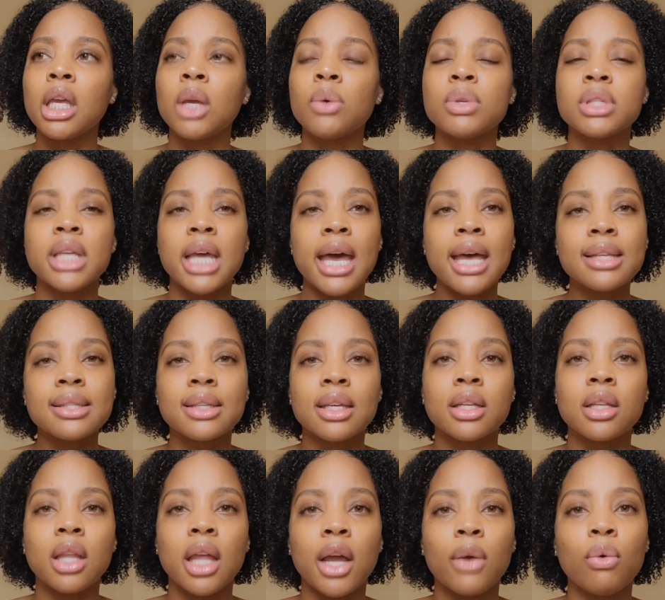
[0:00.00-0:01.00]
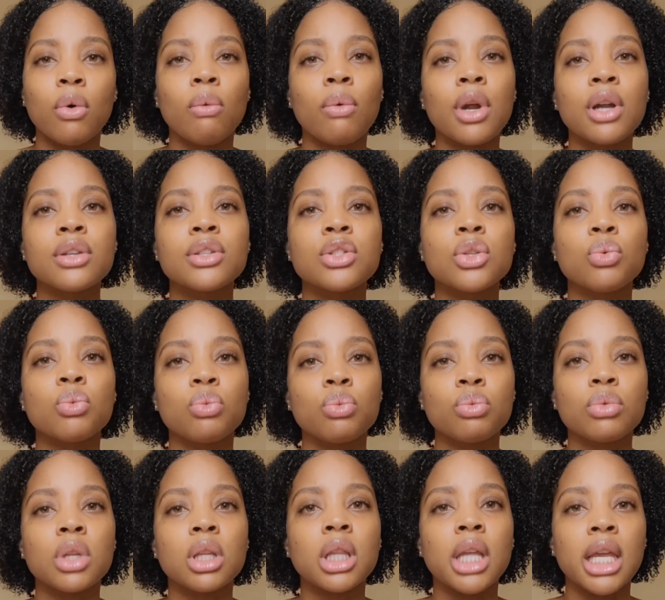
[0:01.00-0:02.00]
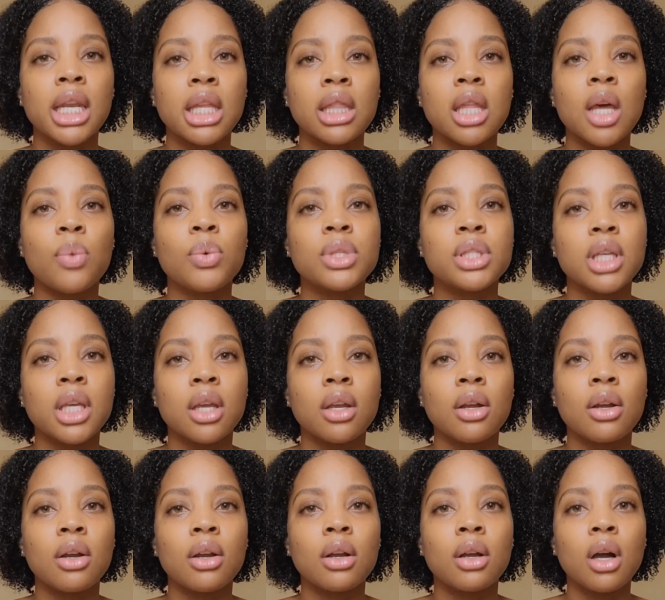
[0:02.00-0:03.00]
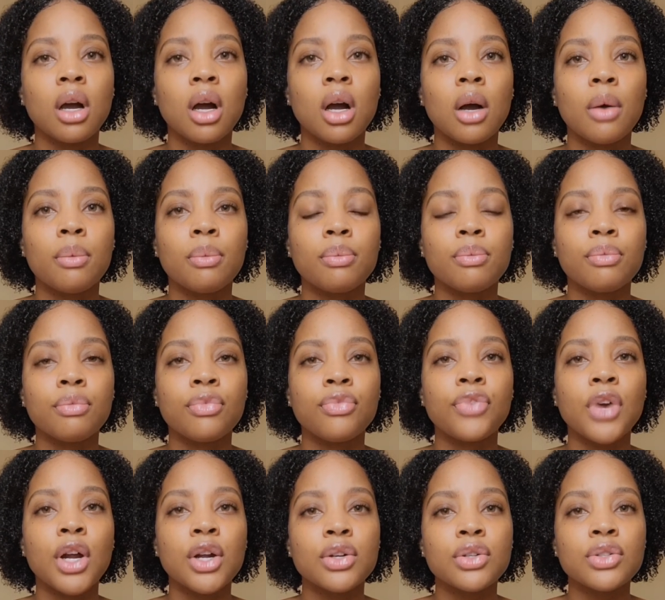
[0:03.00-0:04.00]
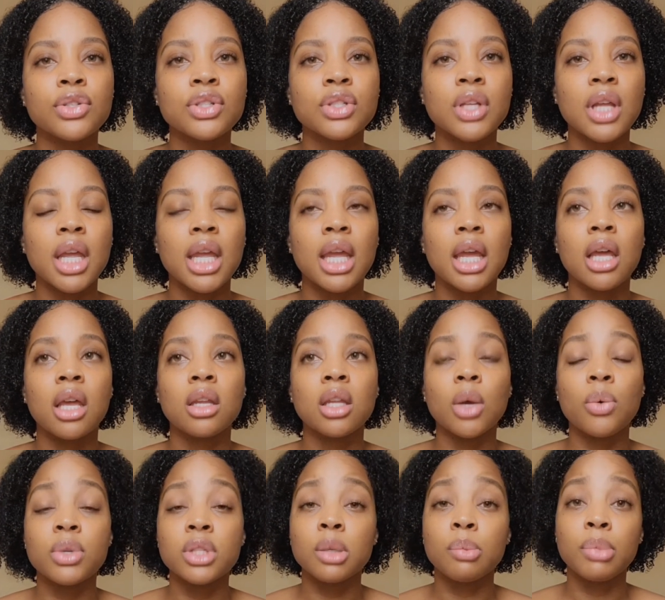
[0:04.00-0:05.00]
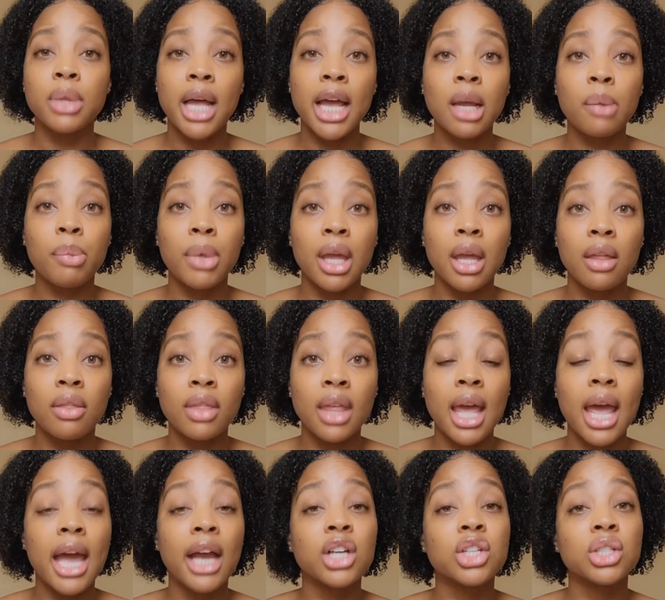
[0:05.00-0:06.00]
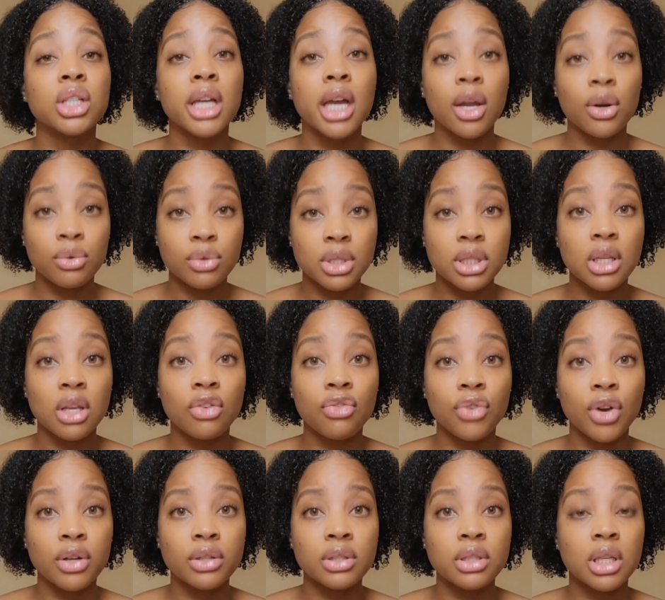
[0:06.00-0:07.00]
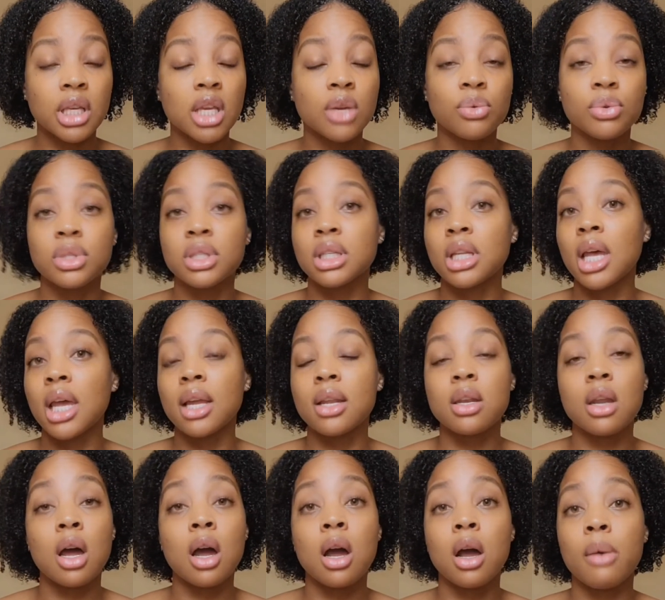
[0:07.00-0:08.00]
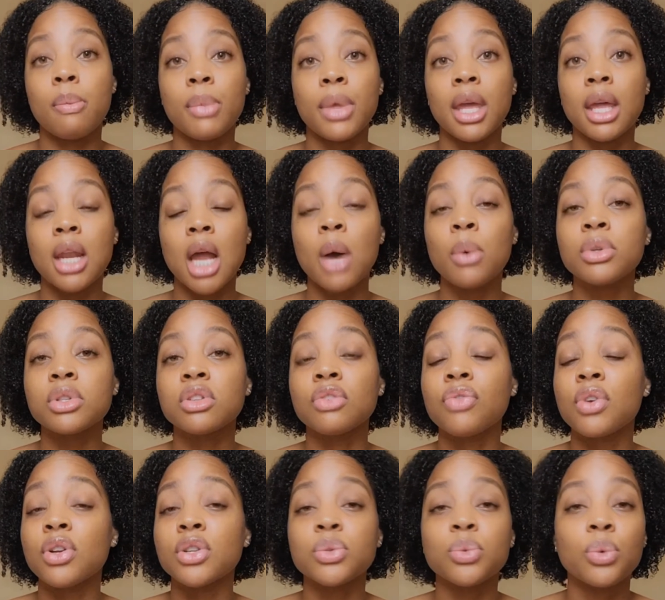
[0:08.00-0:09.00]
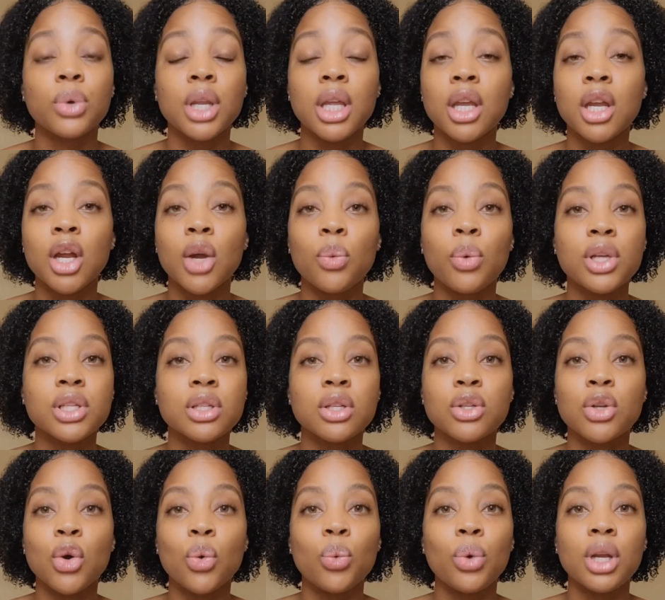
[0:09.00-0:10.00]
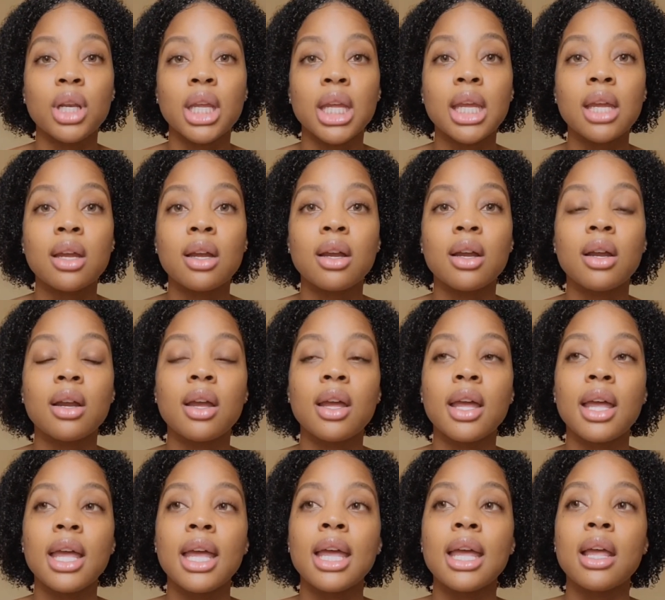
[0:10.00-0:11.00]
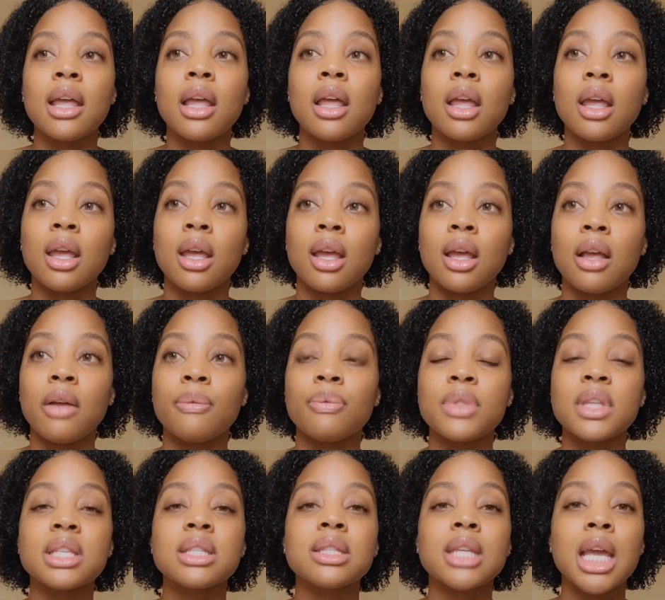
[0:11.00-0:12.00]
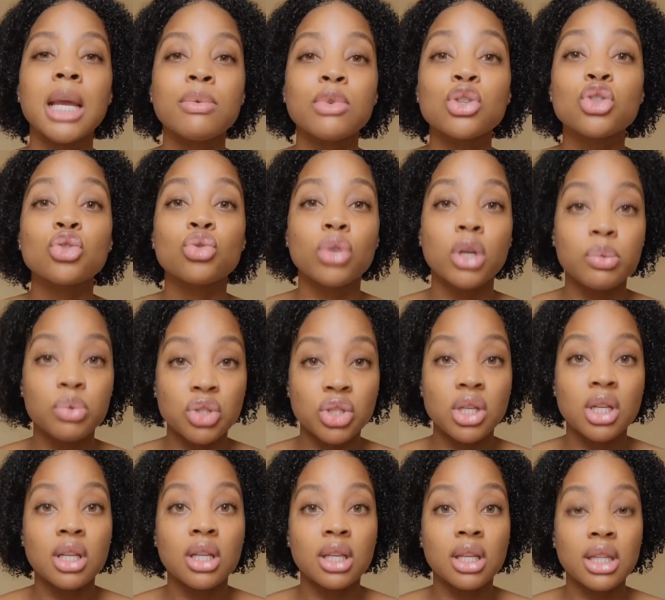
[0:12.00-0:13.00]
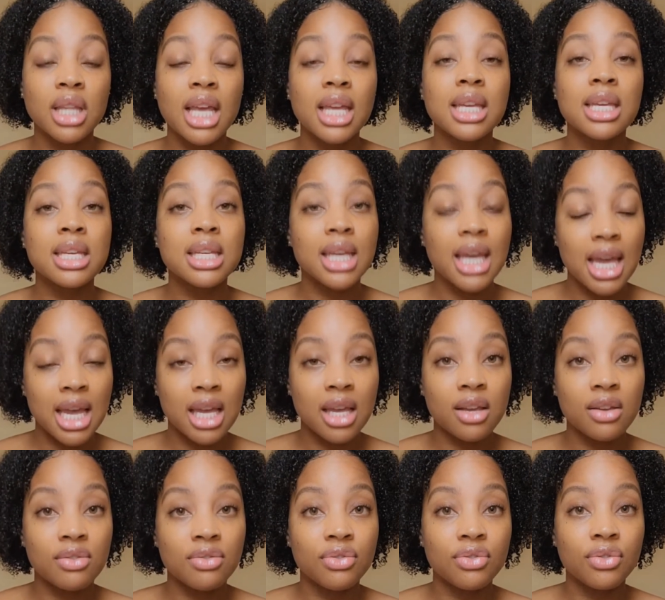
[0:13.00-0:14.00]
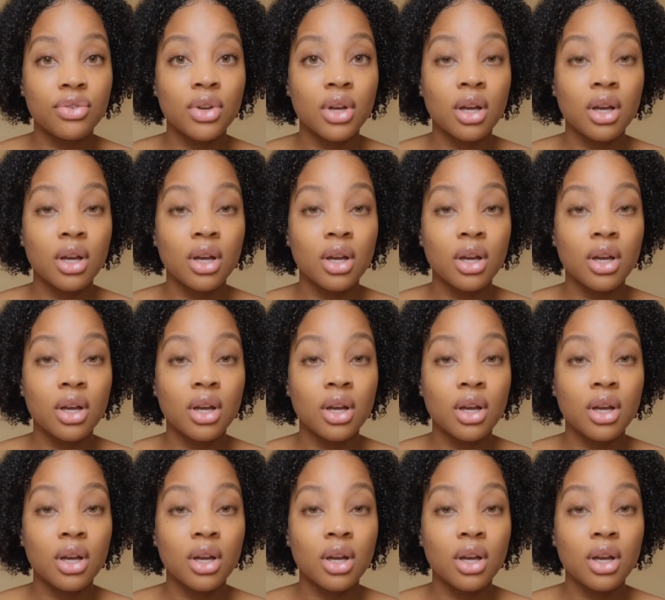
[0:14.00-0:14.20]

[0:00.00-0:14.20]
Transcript: he was asking, like, well, where's the, the lady that was here um, first? And there was a black man that actually got on scene first. And he was like, nah, man, I was the first one here. It wasn't no one here. And the same description that he gave